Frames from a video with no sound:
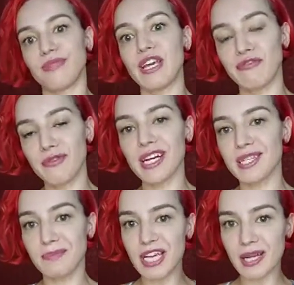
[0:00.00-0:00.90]
if we are
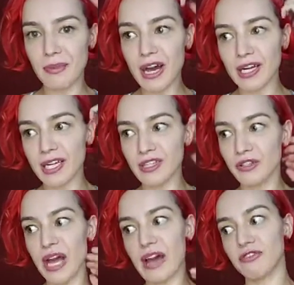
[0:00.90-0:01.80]
speaking about it,
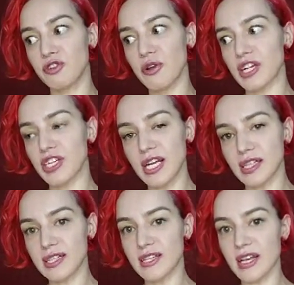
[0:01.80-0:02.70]
you have to actually
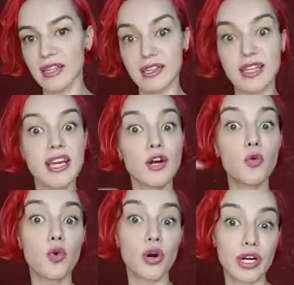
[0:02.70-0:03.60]
understand that they are
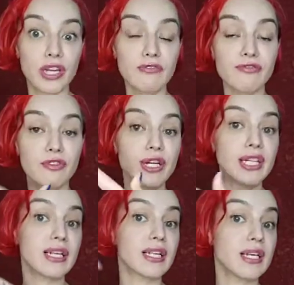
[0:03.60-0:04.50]
working for
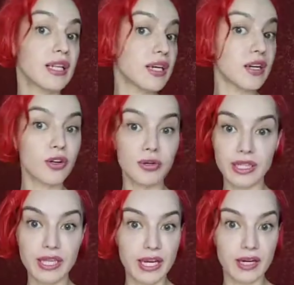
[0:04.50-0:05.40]
it, and then they are
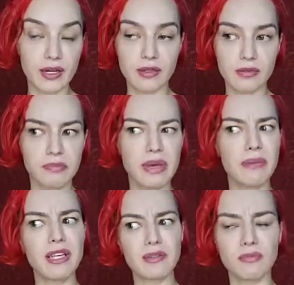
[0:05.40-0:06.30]
going there.
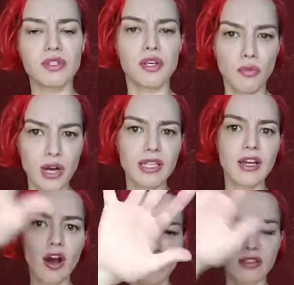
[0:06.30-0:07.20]
Maybe someone
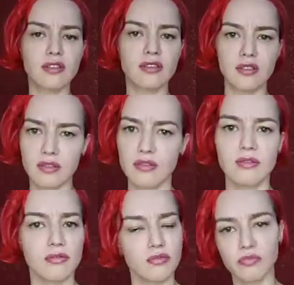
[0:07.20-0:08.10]
got
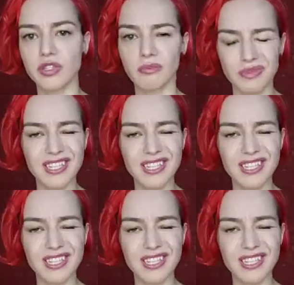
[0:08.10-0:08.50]
some